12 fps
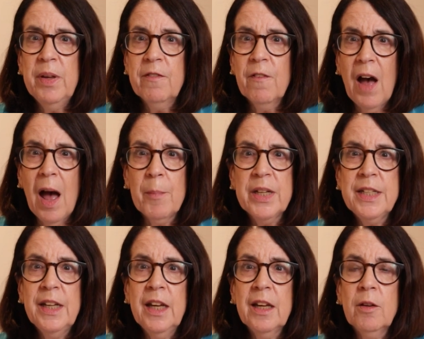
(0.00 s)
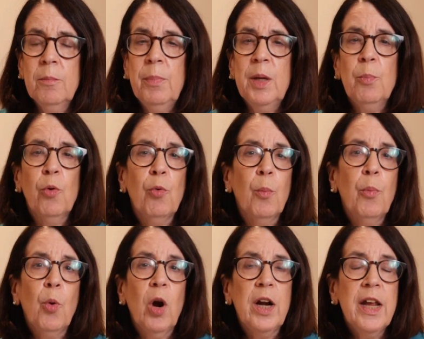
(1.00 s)
be vomiting. People
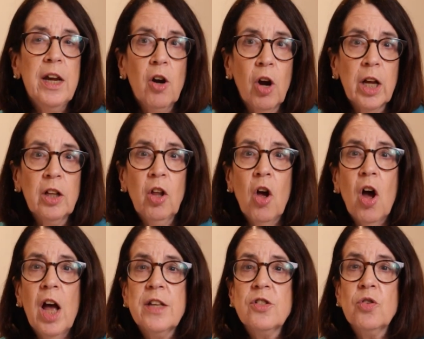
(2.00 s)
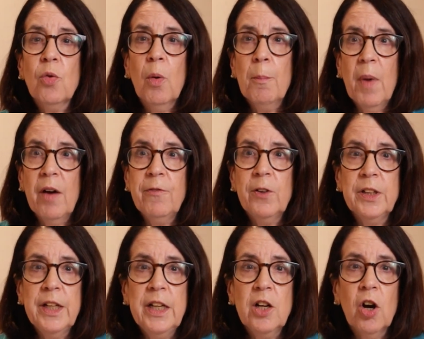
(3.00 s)
report hearing loss or muffled
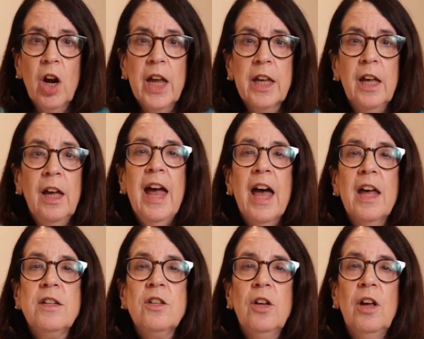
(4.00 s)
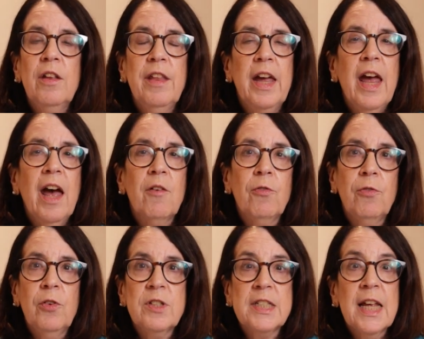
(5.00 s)
hearing, and they have
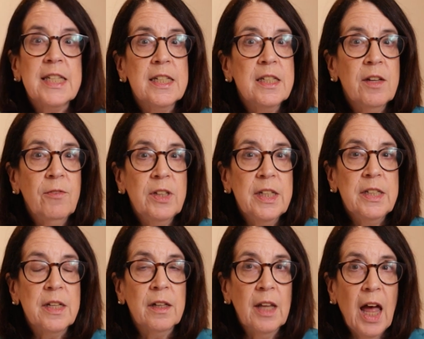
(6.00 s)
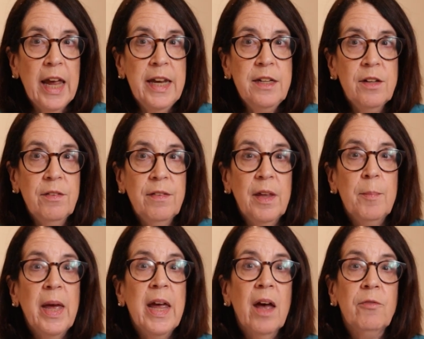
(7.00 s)
sensitivity to light. They
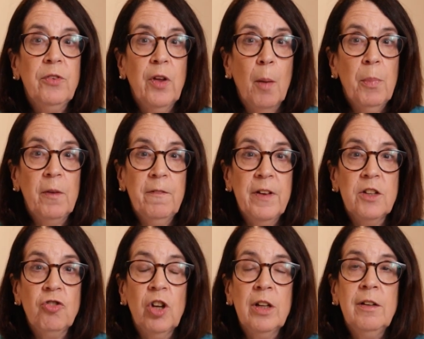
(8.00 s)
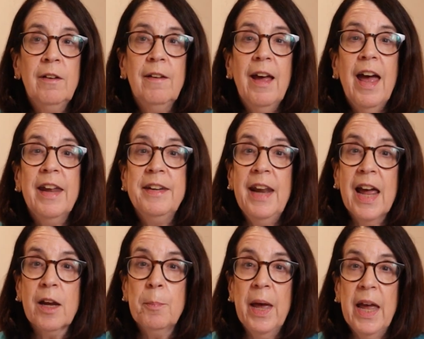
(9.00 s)
may have double vision and
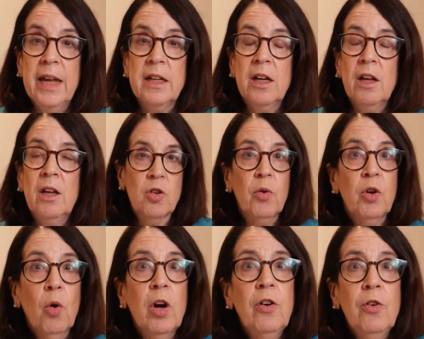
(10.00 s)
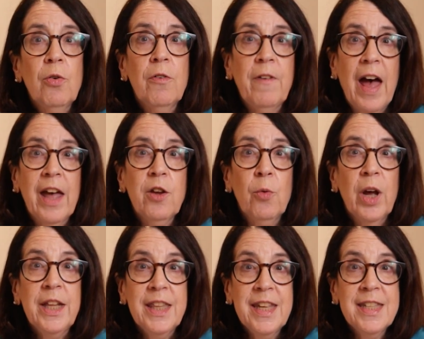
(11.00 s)
neck pain. So in order to
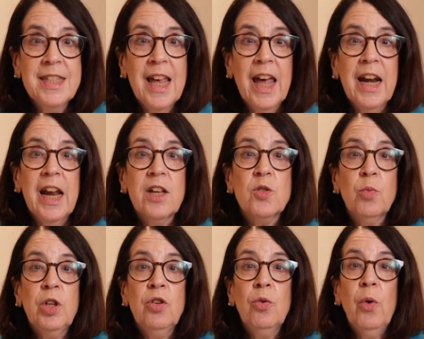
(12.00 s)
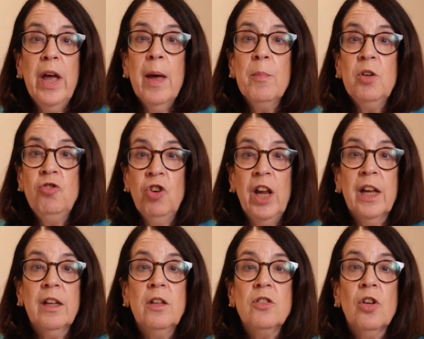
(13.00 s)
evaluate these headaches, we do
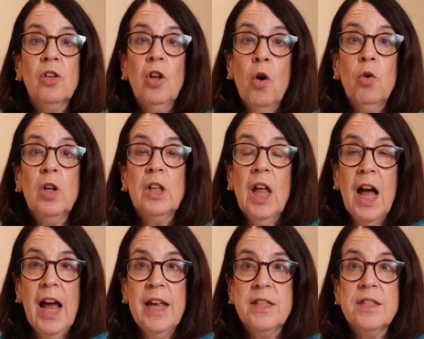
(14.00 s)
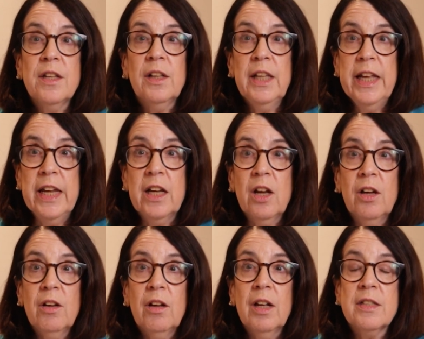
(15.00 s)
imaging to localize the leak
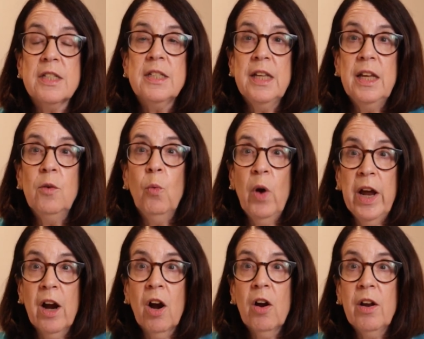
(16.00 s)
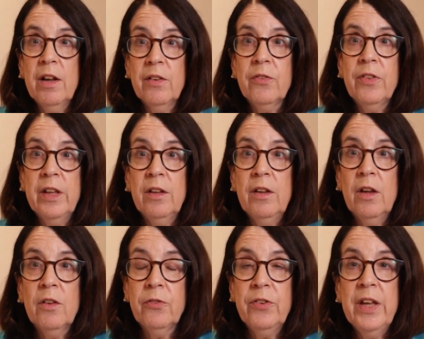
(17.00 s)
and see where is the
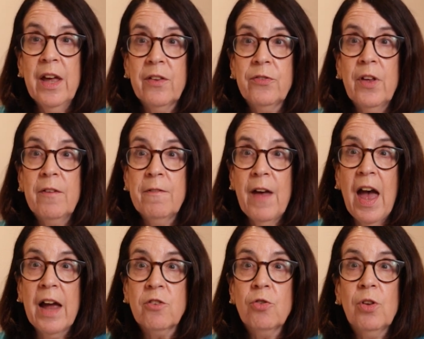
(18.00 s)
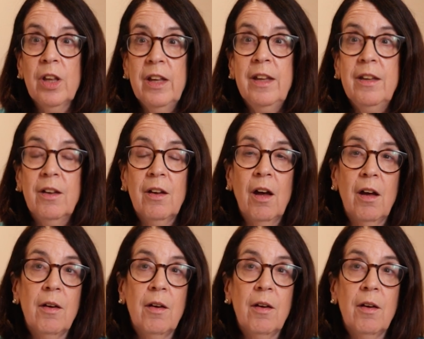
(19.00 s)
CSF actually